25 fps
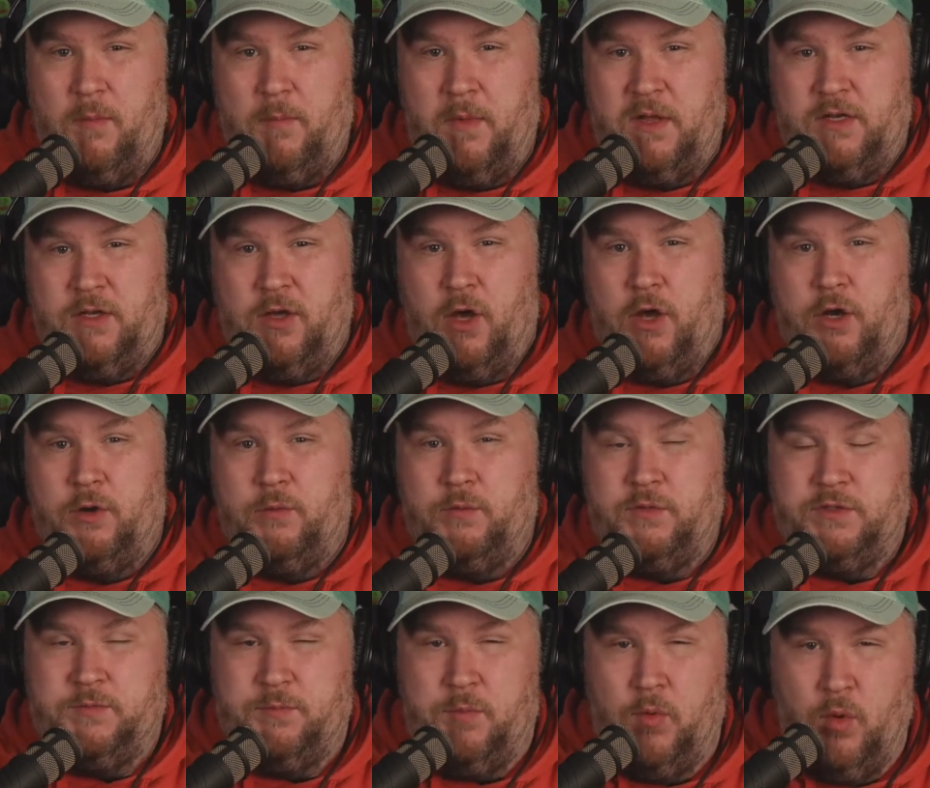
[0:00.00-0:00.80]
My daughter
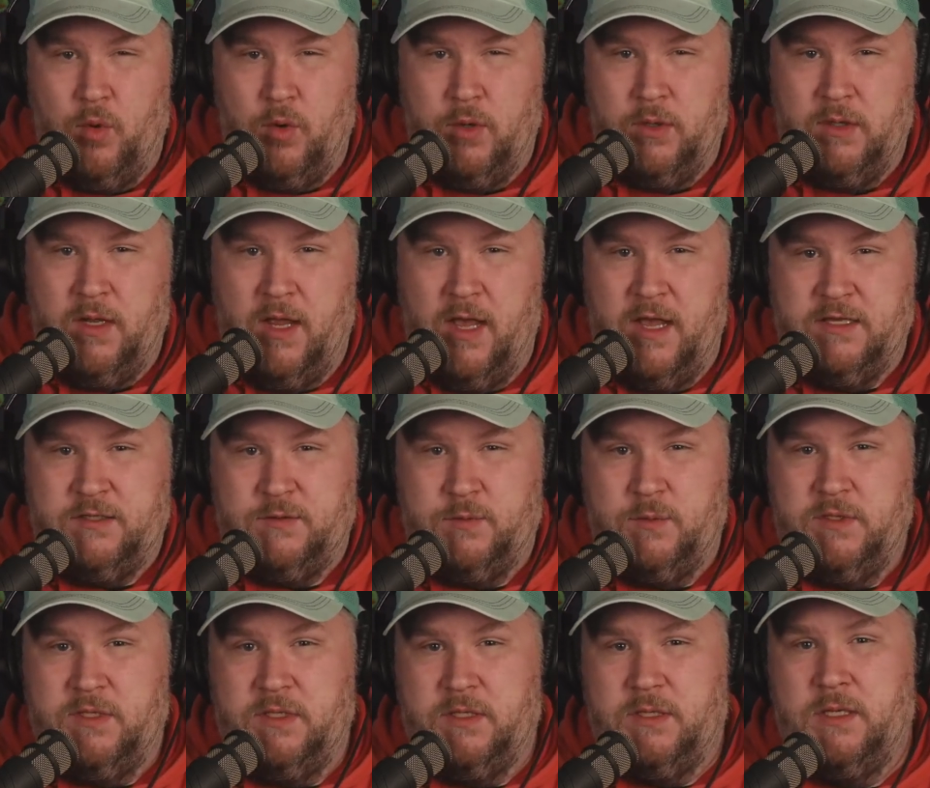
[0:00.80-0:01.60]
was born last
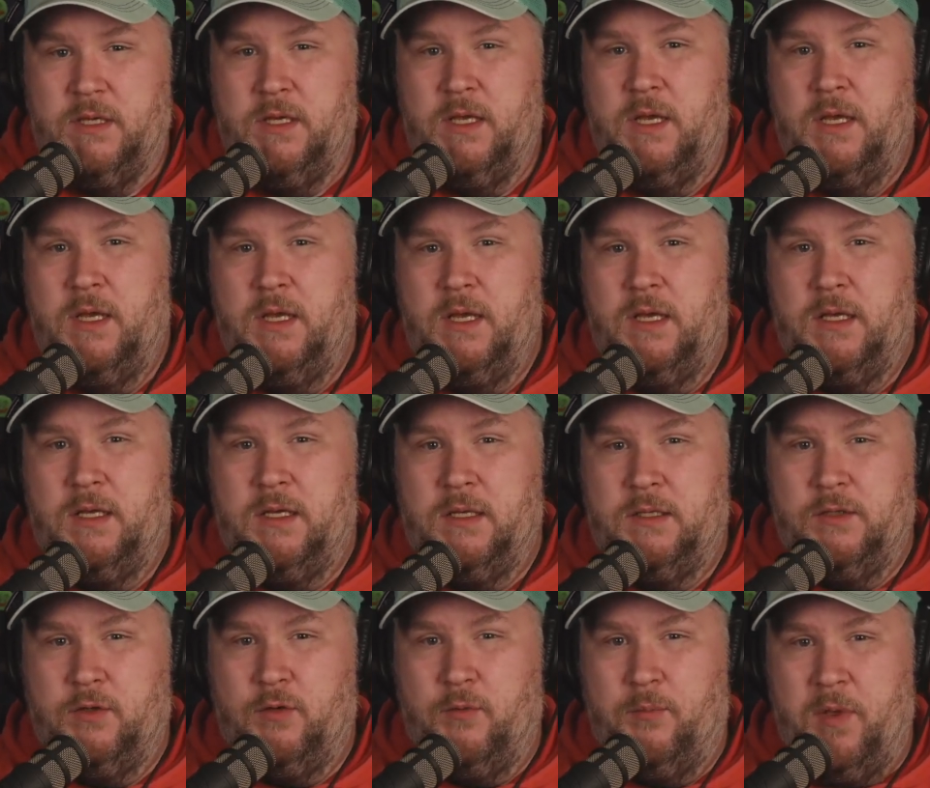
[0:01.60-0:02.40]
week, uh,
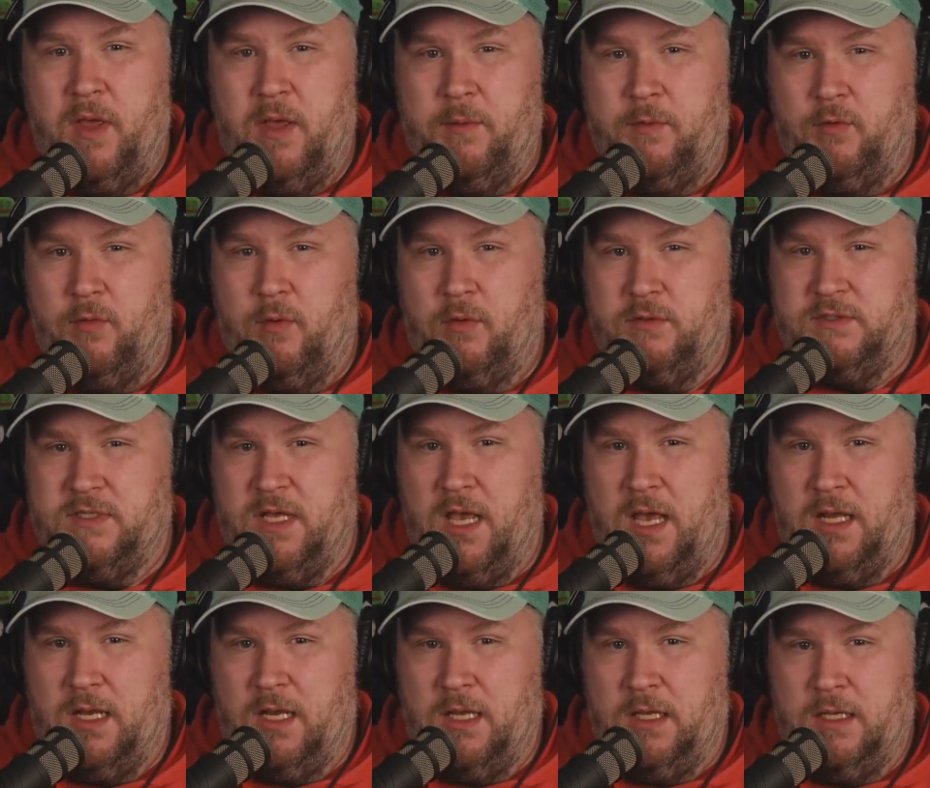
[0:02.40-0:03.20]
little baby
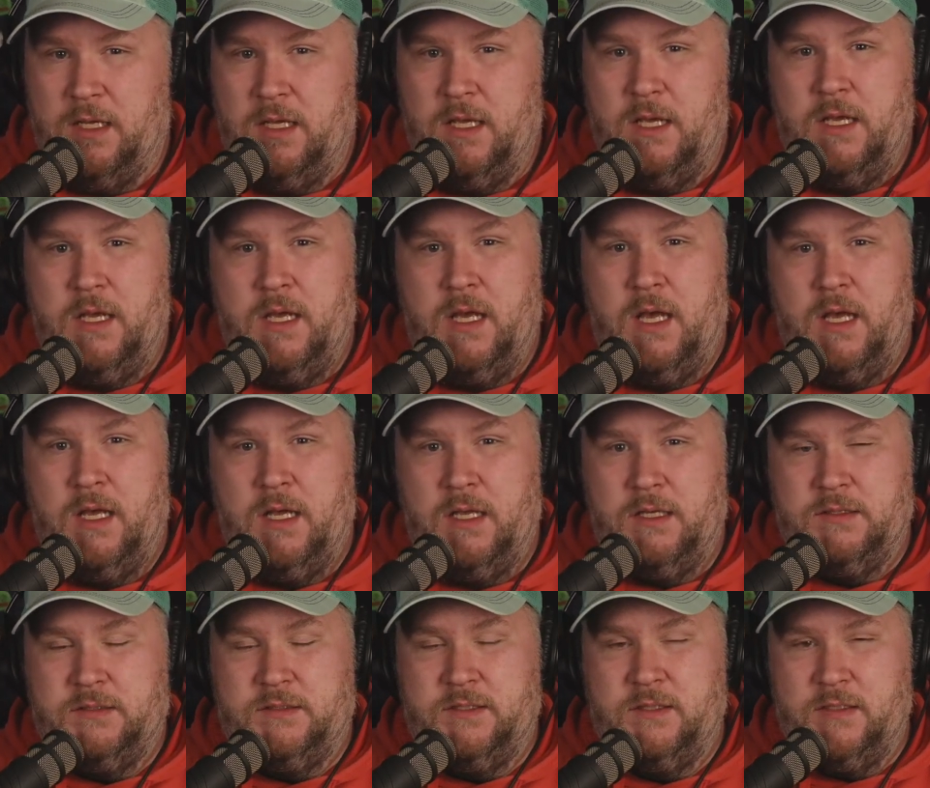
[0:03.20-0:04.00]
Rosanna,
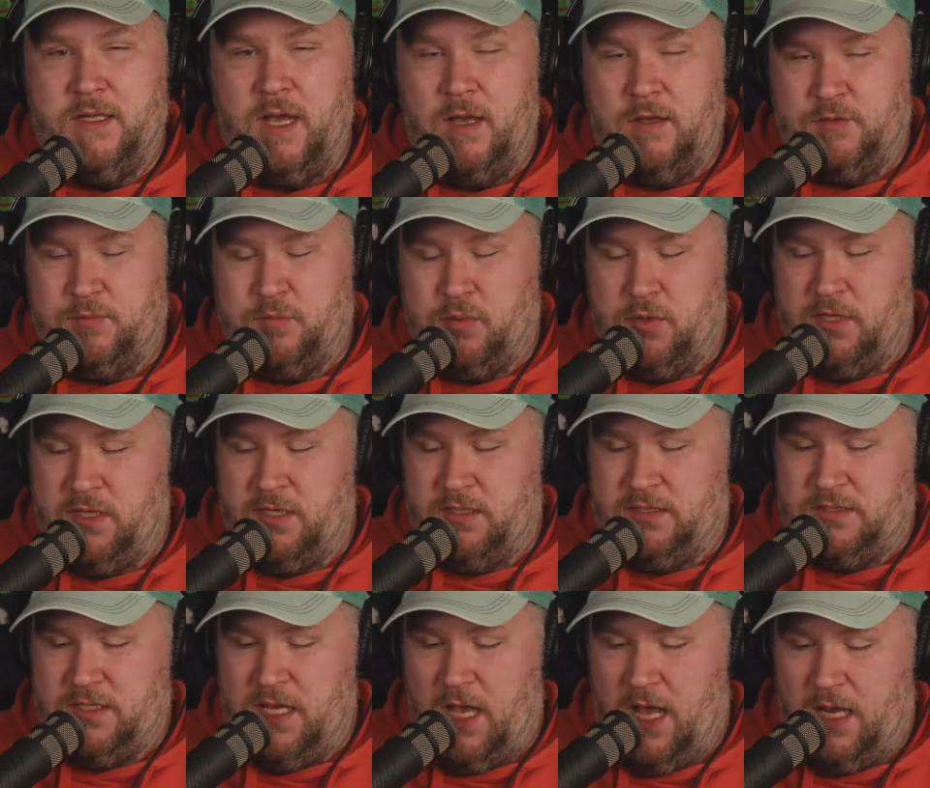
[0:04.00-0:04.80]
uh, so that was pretty
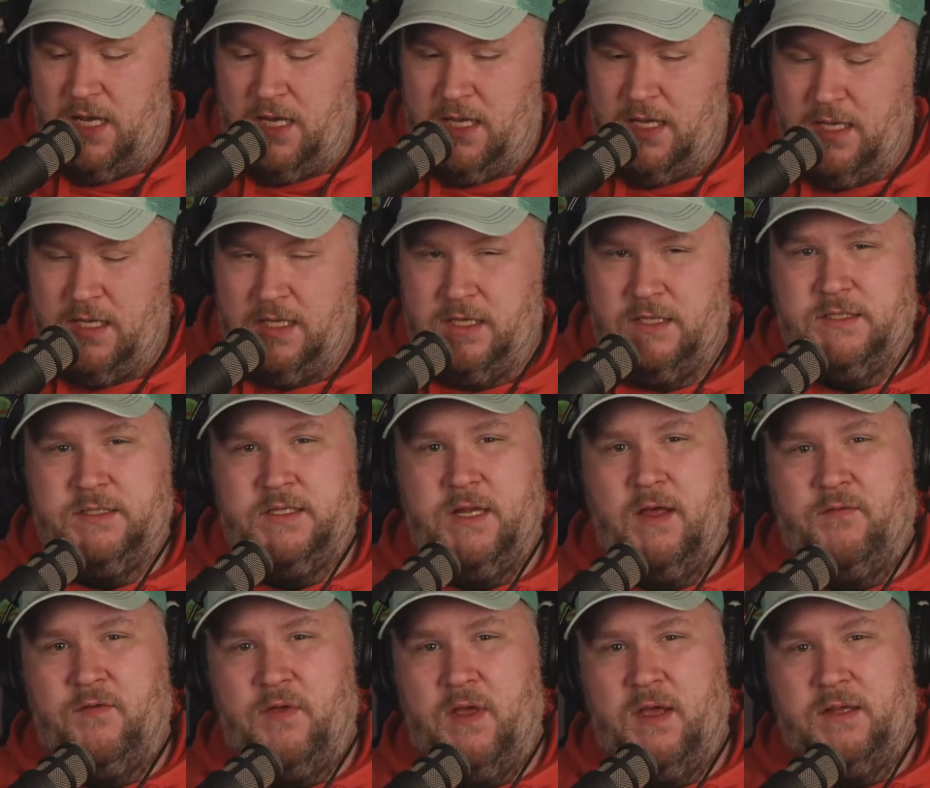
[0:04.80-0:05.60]
exciting and
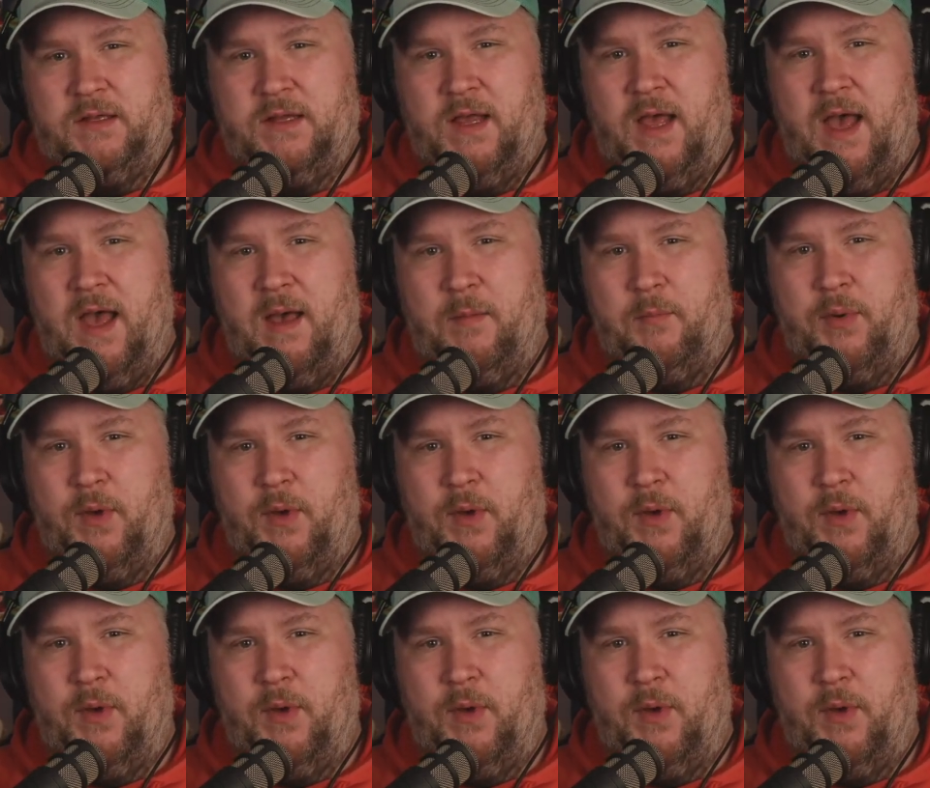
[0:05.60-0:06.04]
stuff like that.